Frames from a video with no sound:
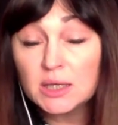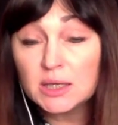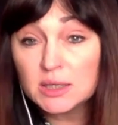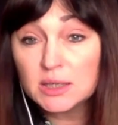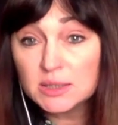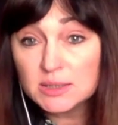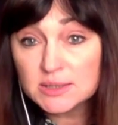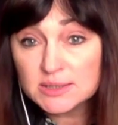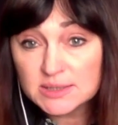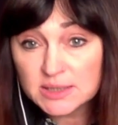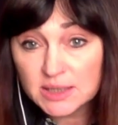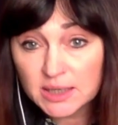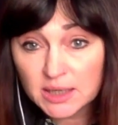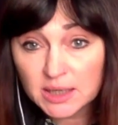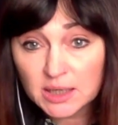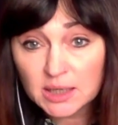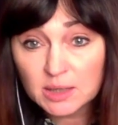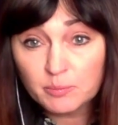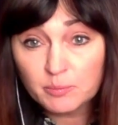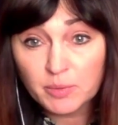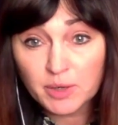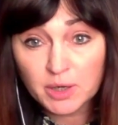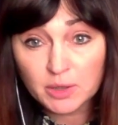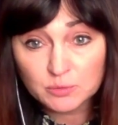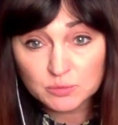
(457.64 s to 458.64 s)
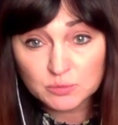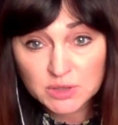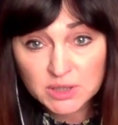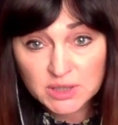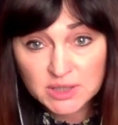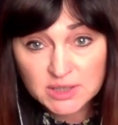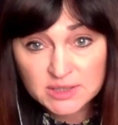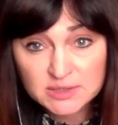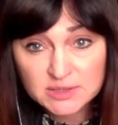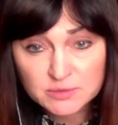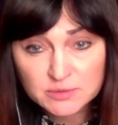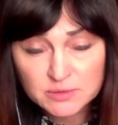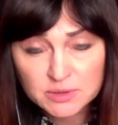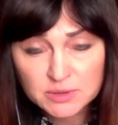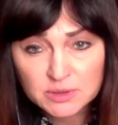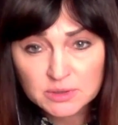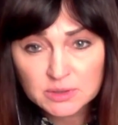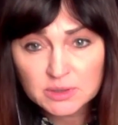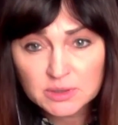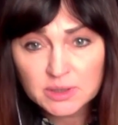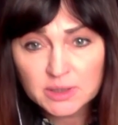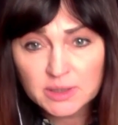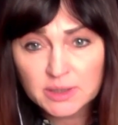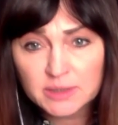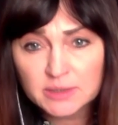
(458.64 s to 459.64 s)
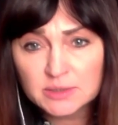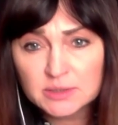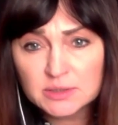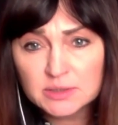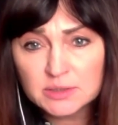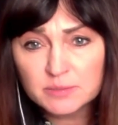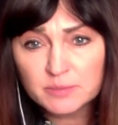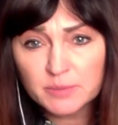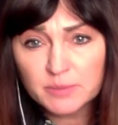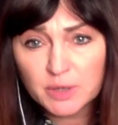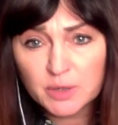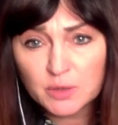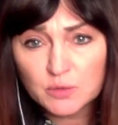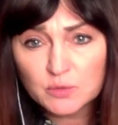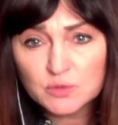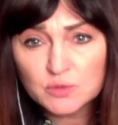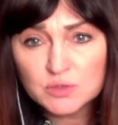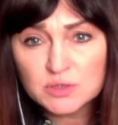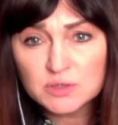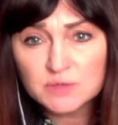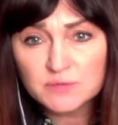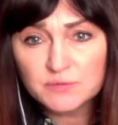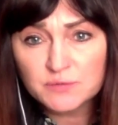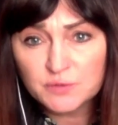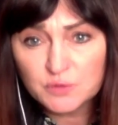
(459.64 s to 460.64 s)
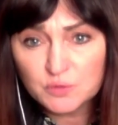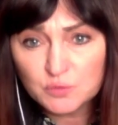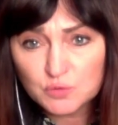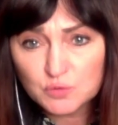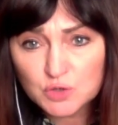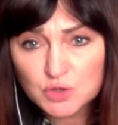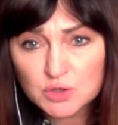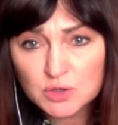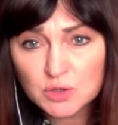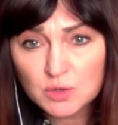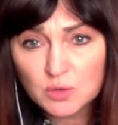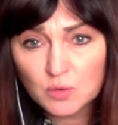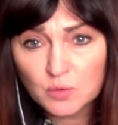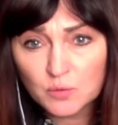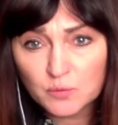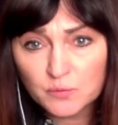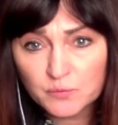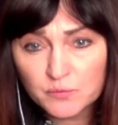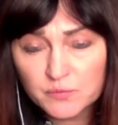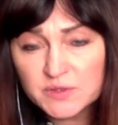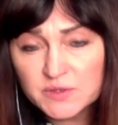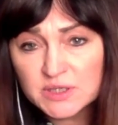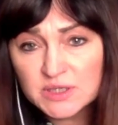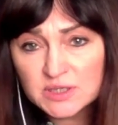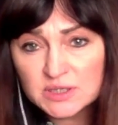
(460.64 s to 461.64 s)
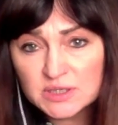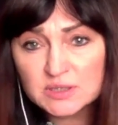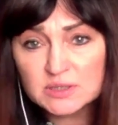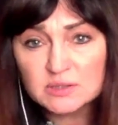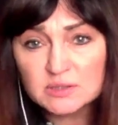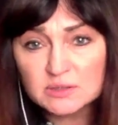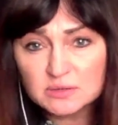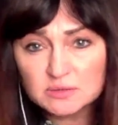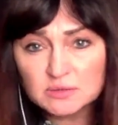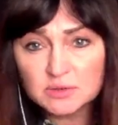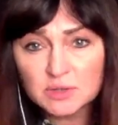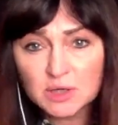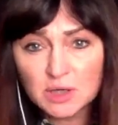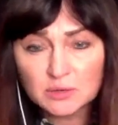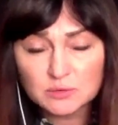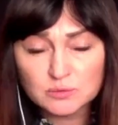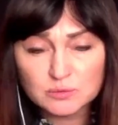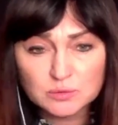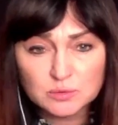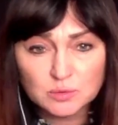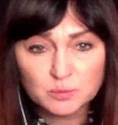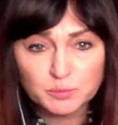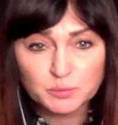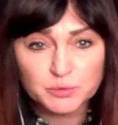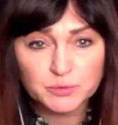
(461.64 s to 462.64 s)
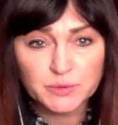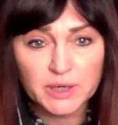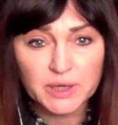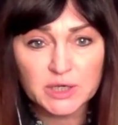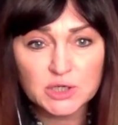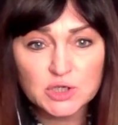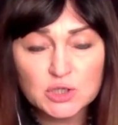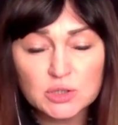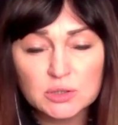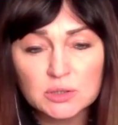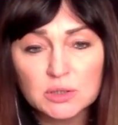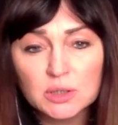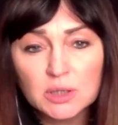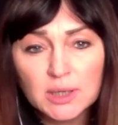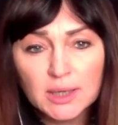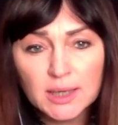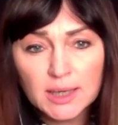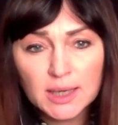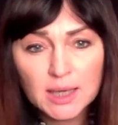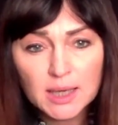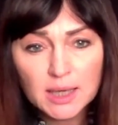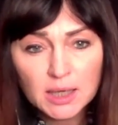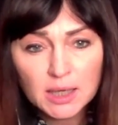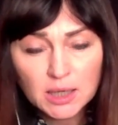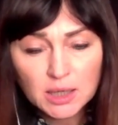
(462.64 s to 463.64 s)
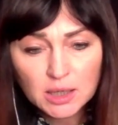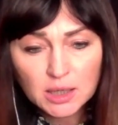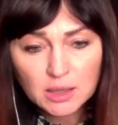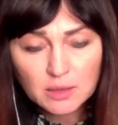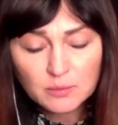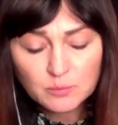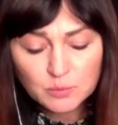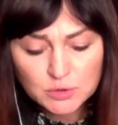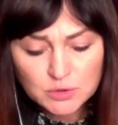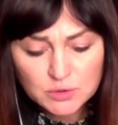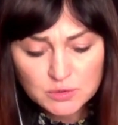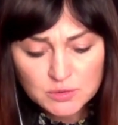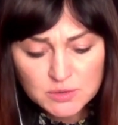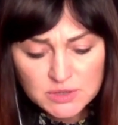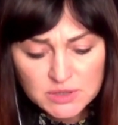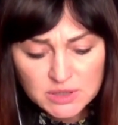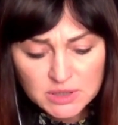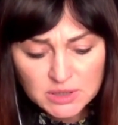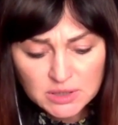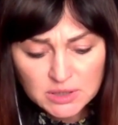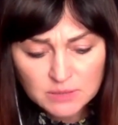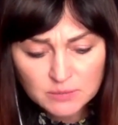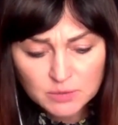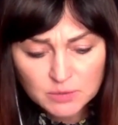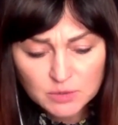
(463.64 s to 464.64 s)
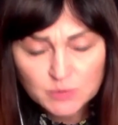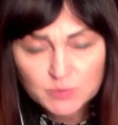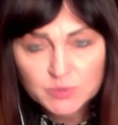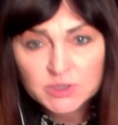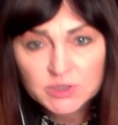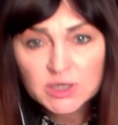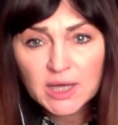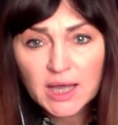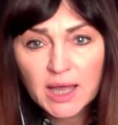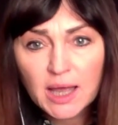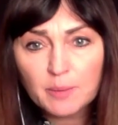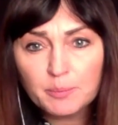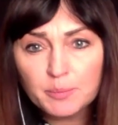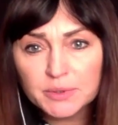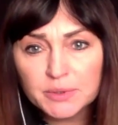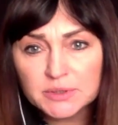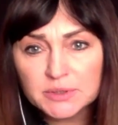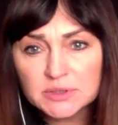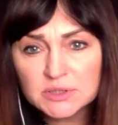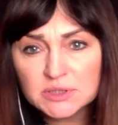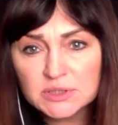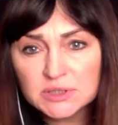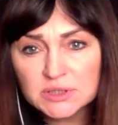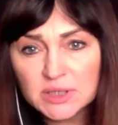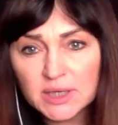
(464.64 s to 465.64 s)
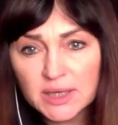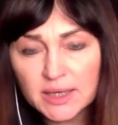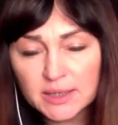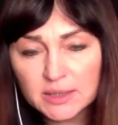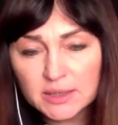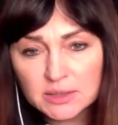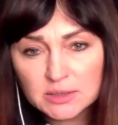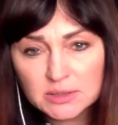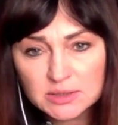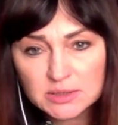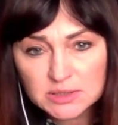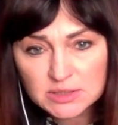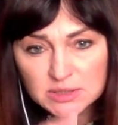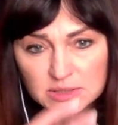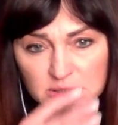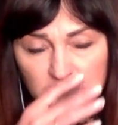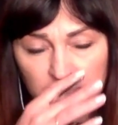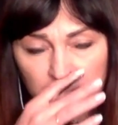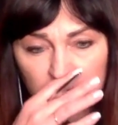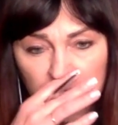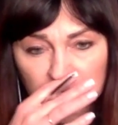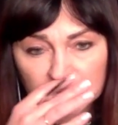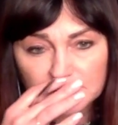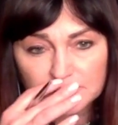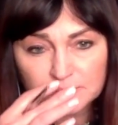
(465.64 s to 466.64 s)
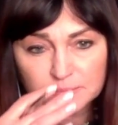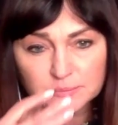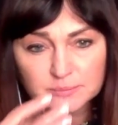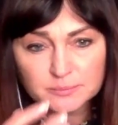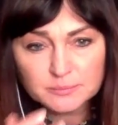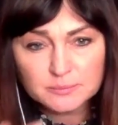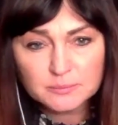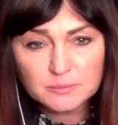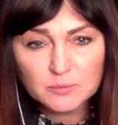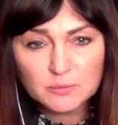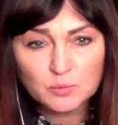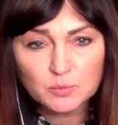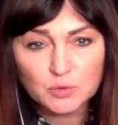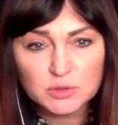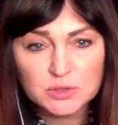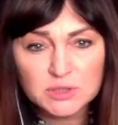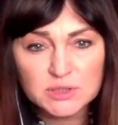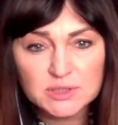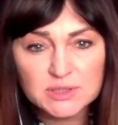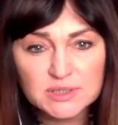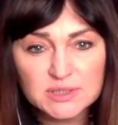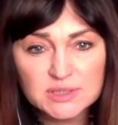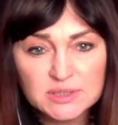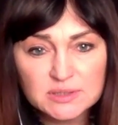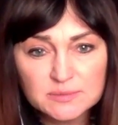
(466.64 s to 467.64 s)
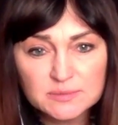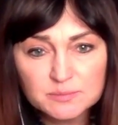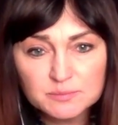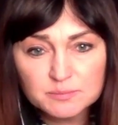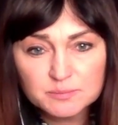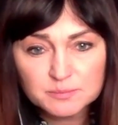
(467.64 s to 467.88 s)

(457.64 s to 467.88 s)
say about Israel and about the future on this ground operation. What do you think? What will happen, and what is,